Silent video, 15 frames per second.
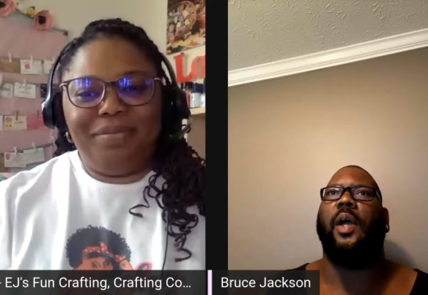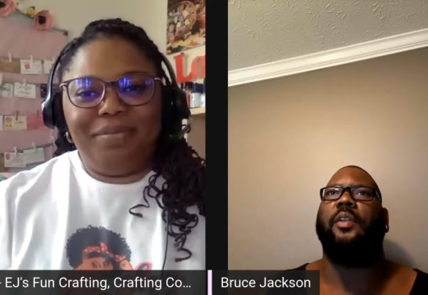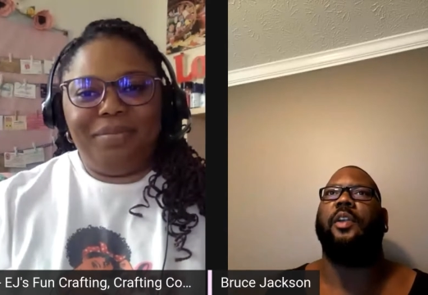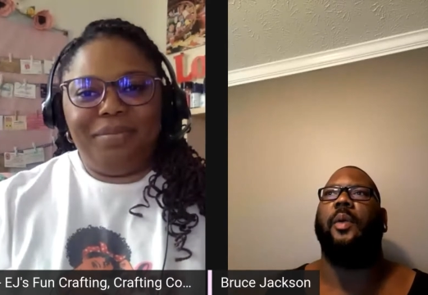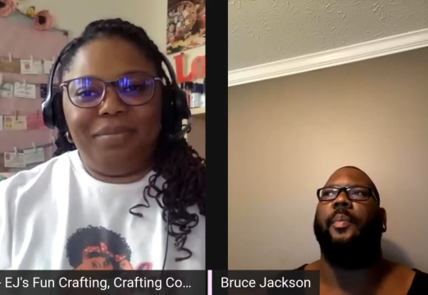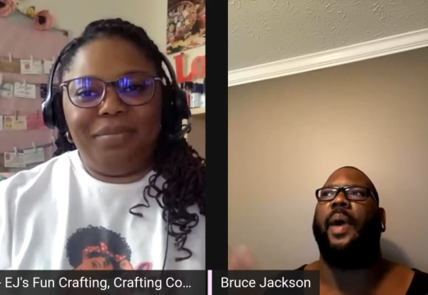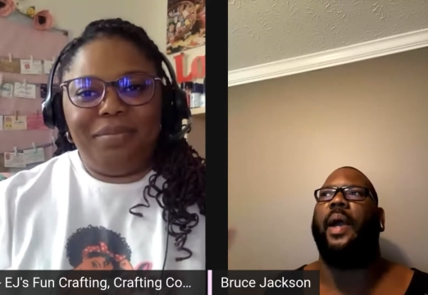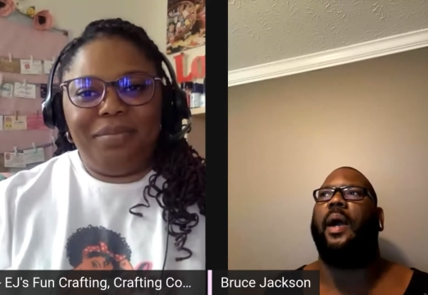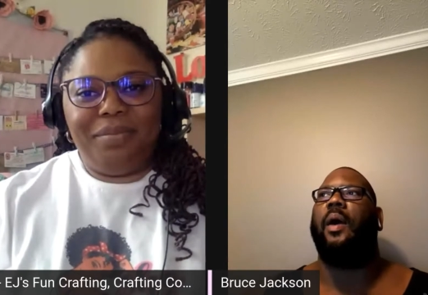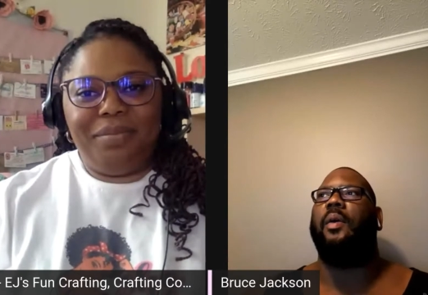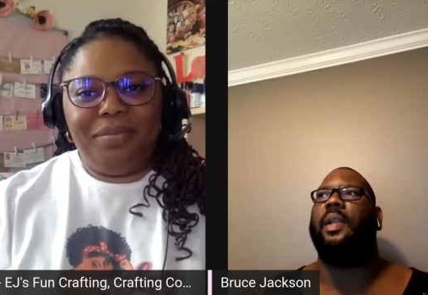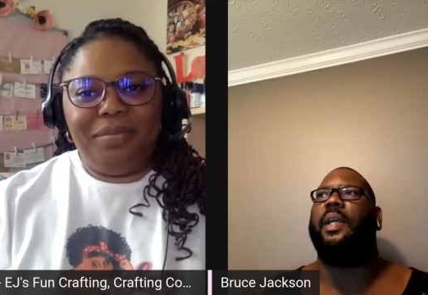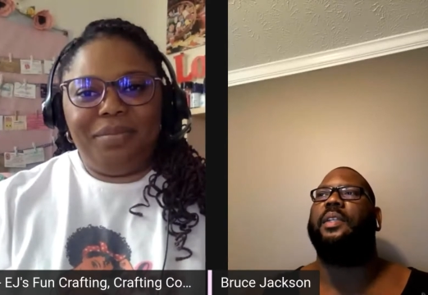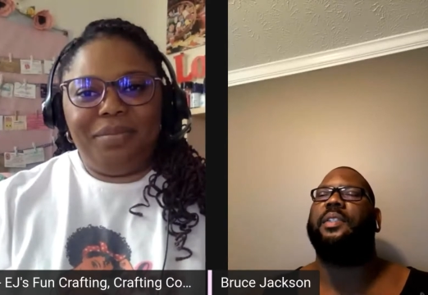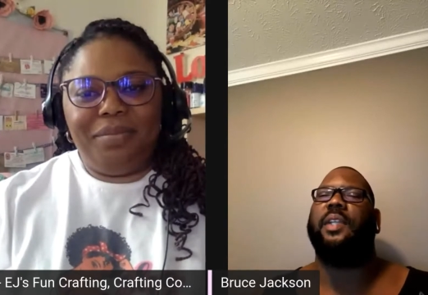Speaker 1: out there and buy all
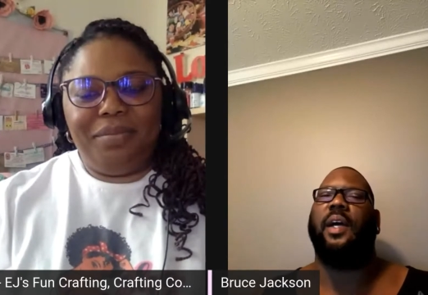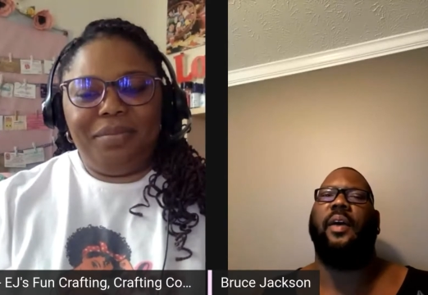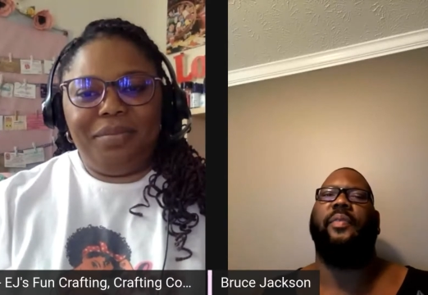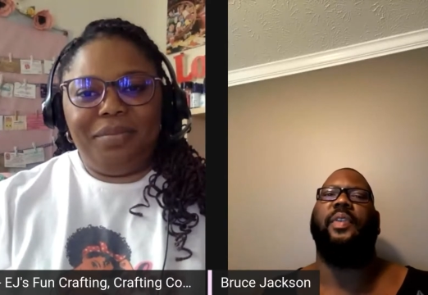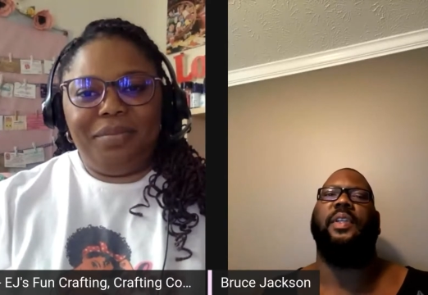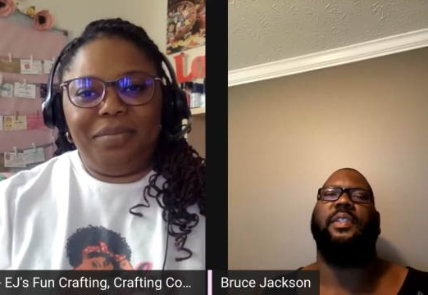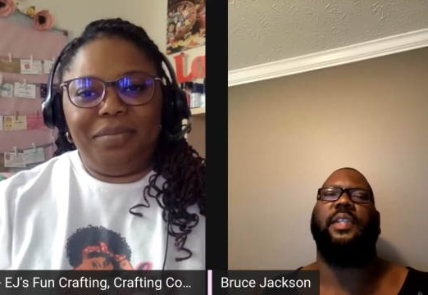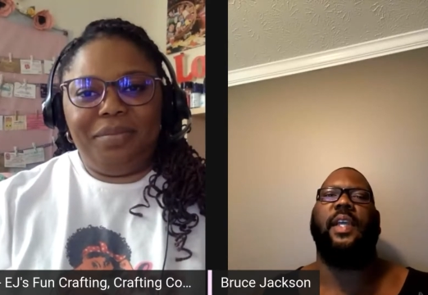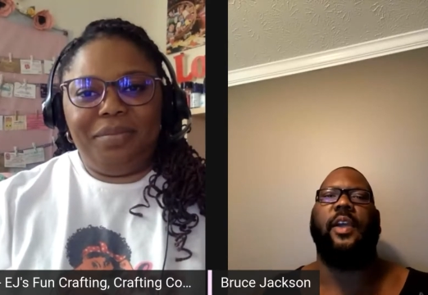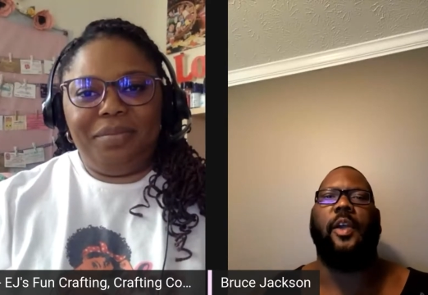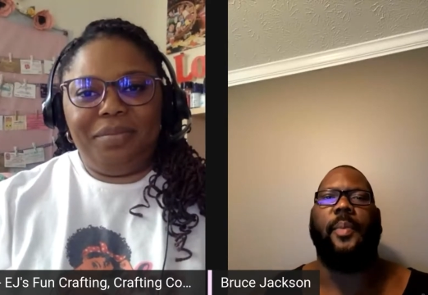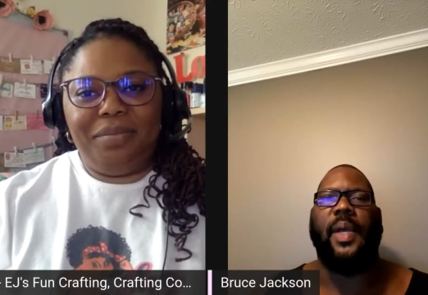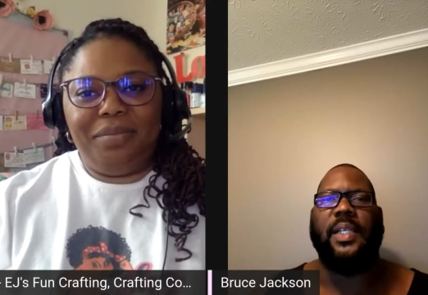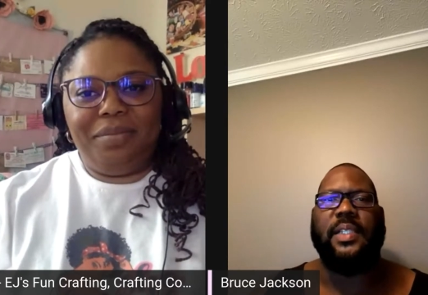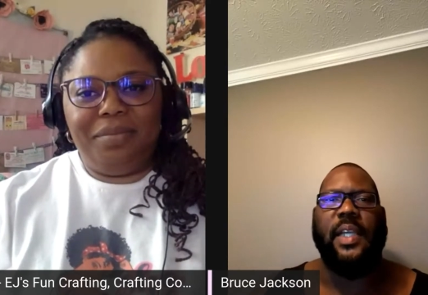that stuff and then sit here
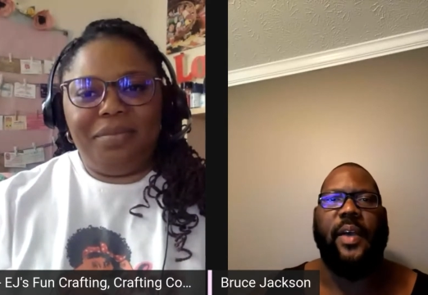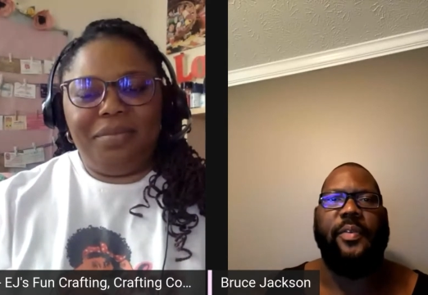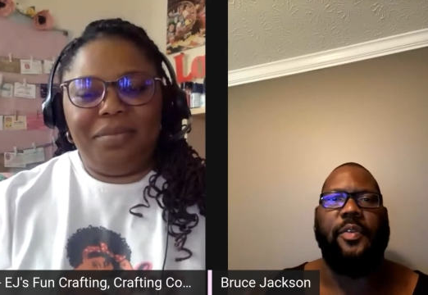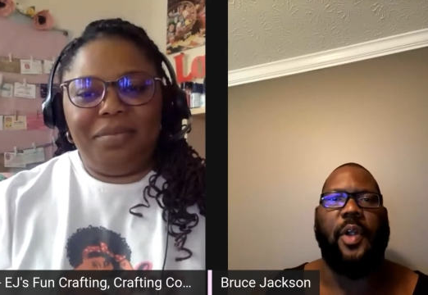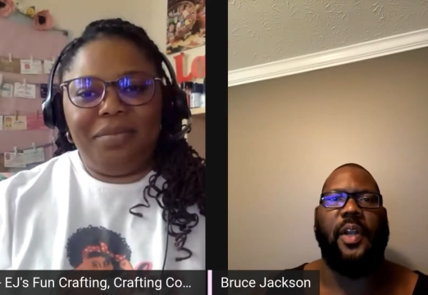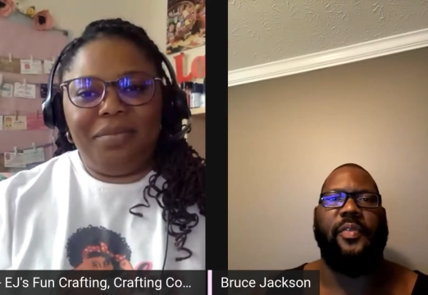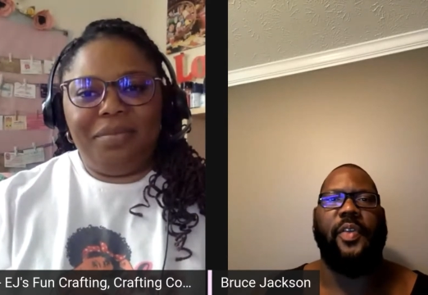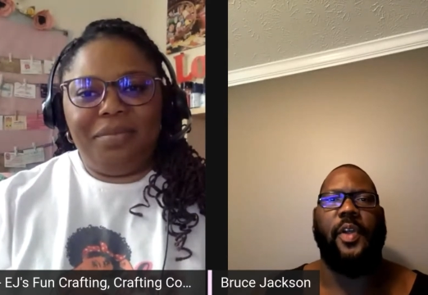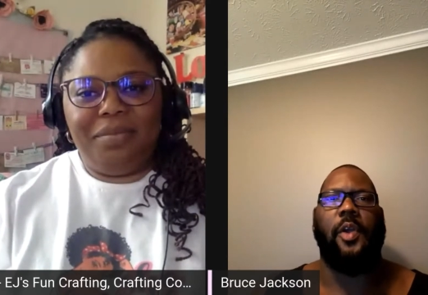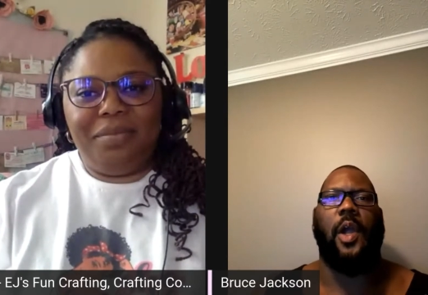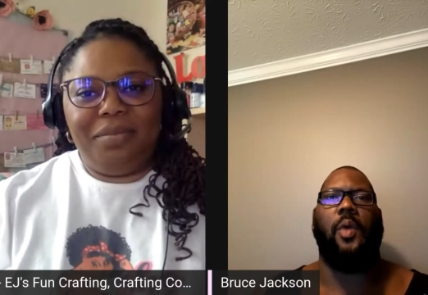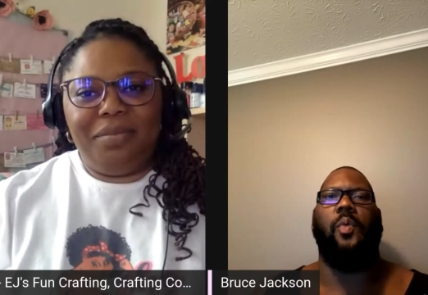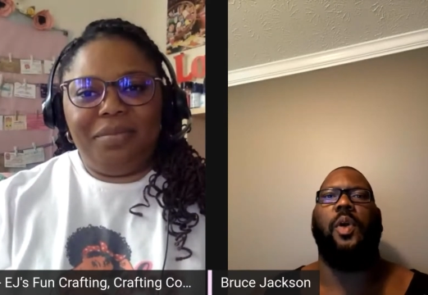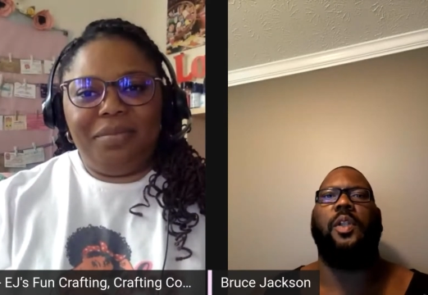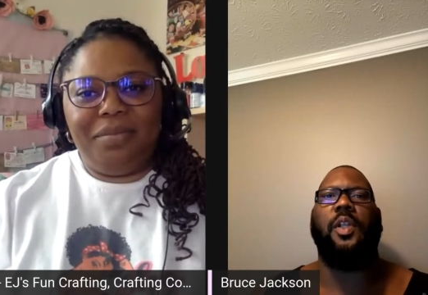myself trying to figure
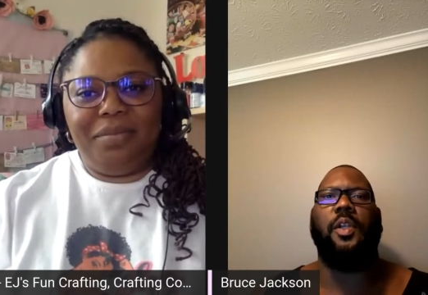out what